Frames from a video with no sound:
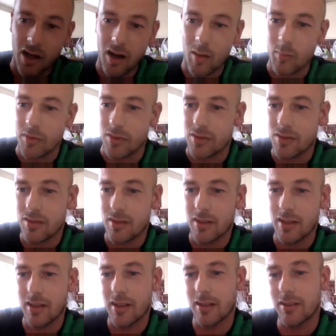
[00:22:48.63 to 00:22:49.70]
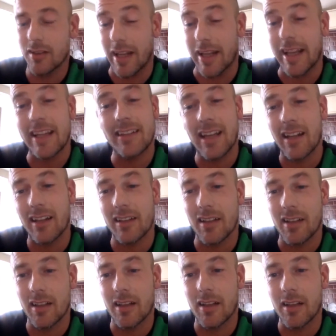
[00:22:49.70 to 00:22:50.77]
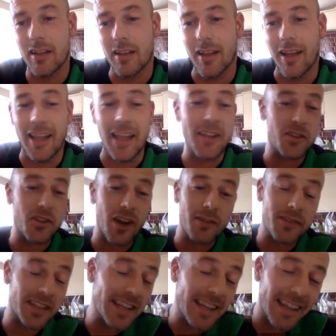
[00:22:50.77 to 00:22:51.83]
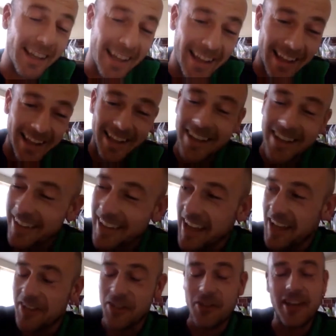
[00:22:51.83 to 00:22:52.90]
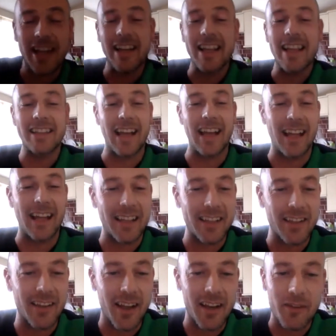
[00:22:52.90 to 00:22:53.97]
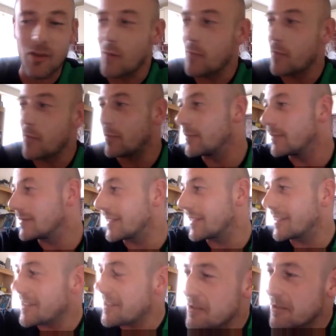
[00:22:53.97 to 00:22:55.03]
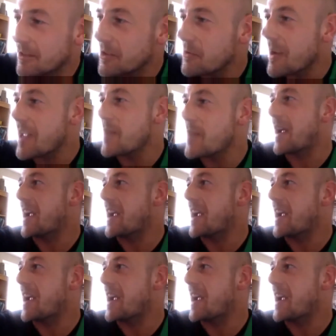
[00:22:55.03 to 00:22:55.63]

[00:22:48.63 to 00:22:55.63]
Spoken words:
garments. Do they need that? I've seen it. Do they need that? And you'll hear